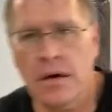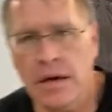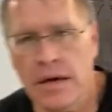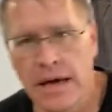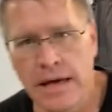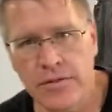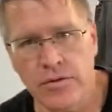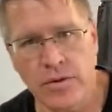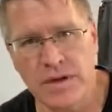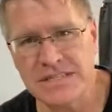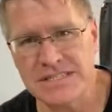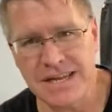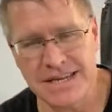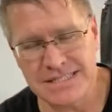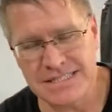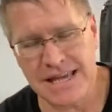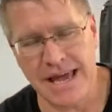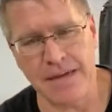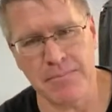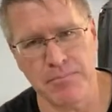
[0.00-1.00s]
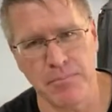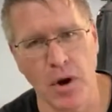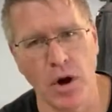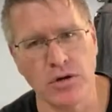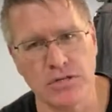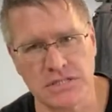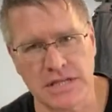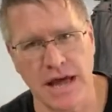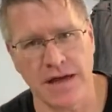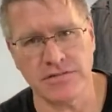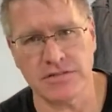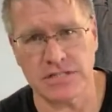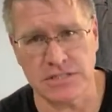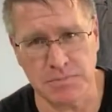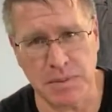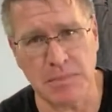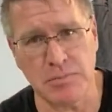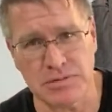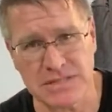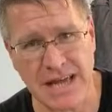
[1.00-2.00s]
And the reason I say Bo staff is because
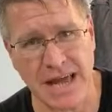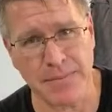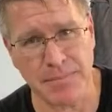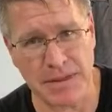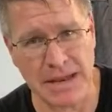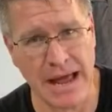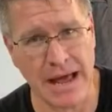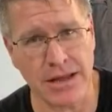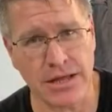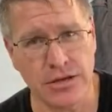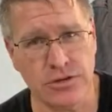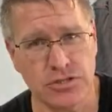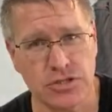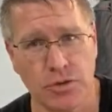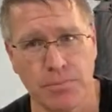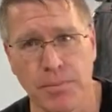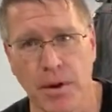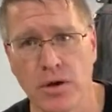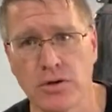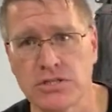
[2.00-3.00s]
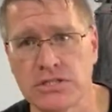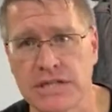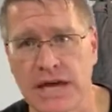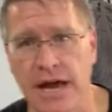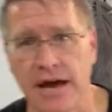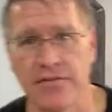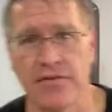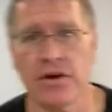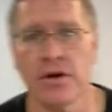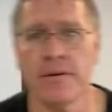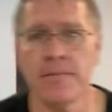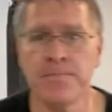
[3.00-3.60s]
people type in how to use their Bo staff.